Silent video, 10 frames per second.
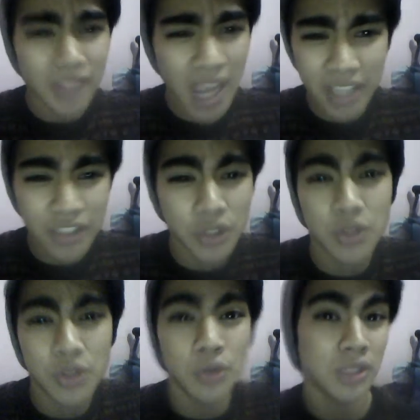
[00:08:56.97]
I
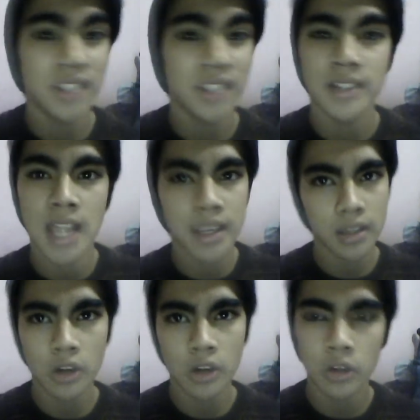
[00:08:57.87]
shouldn't,
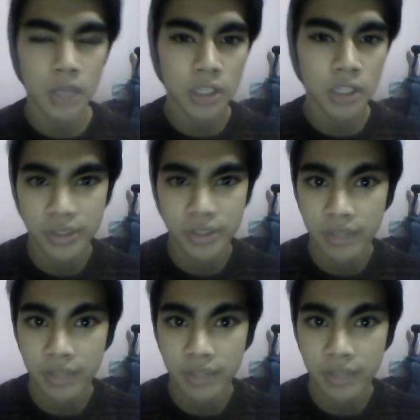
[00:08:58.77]
like always, I always do